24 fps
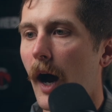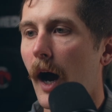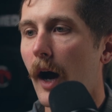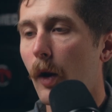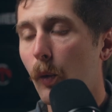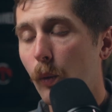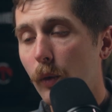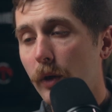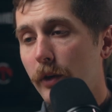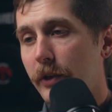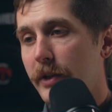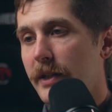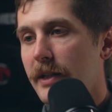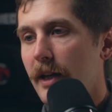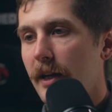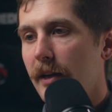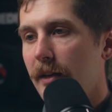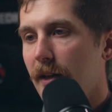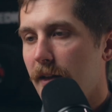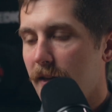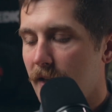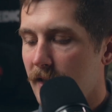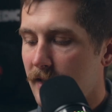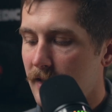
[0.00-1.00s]
I will
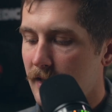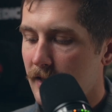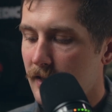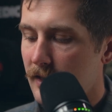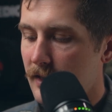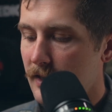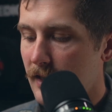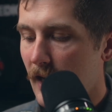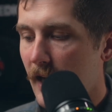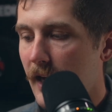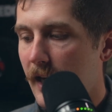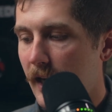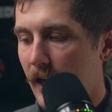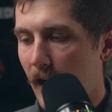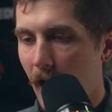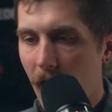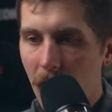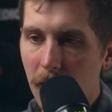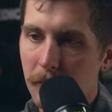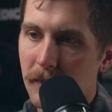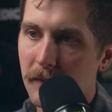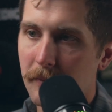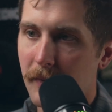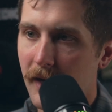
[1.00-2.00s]
say that this is a
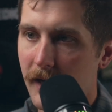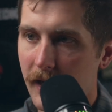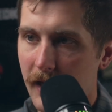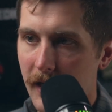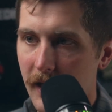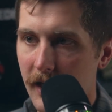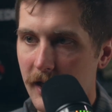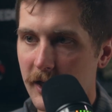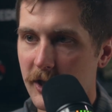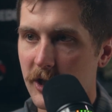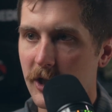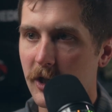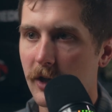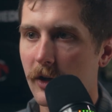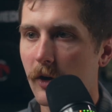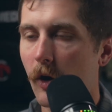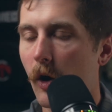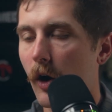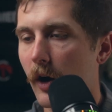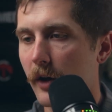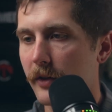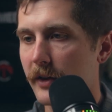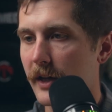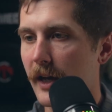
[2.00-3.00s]
common
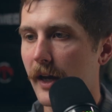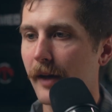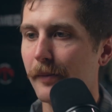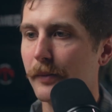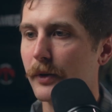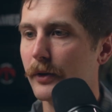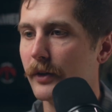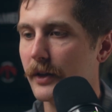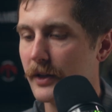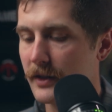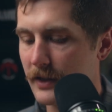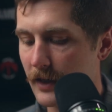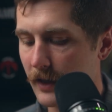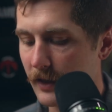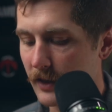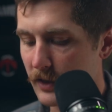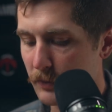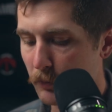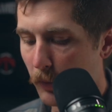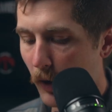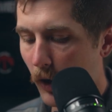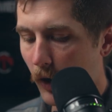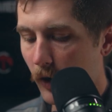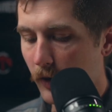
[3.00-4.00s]
medication on the ambulance
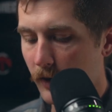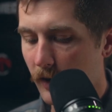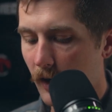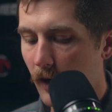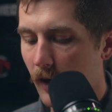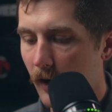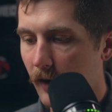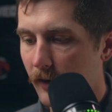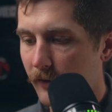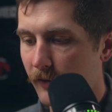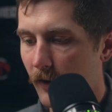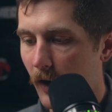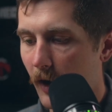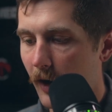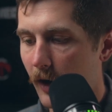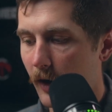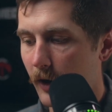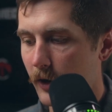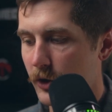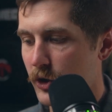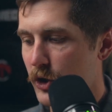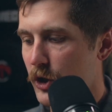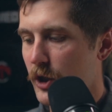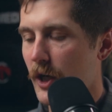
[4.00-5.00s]
and is part of
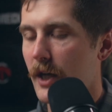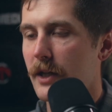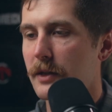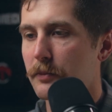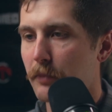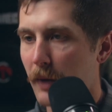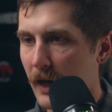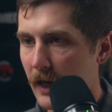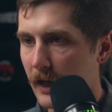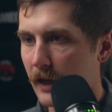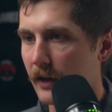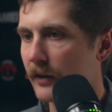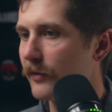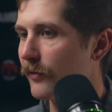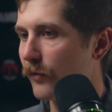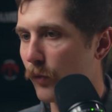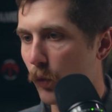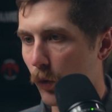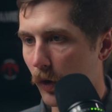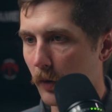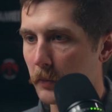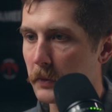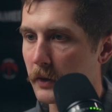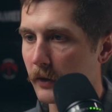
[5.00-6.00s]
our chest
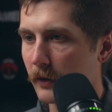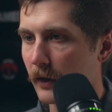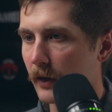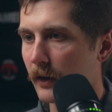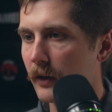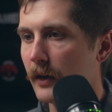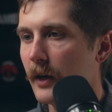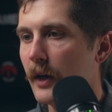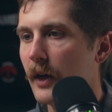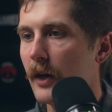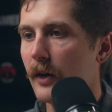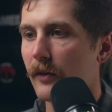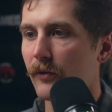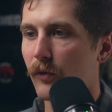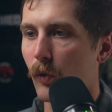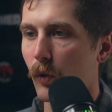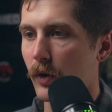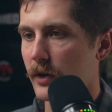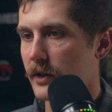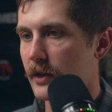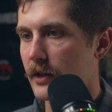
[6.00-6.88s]
pain formula for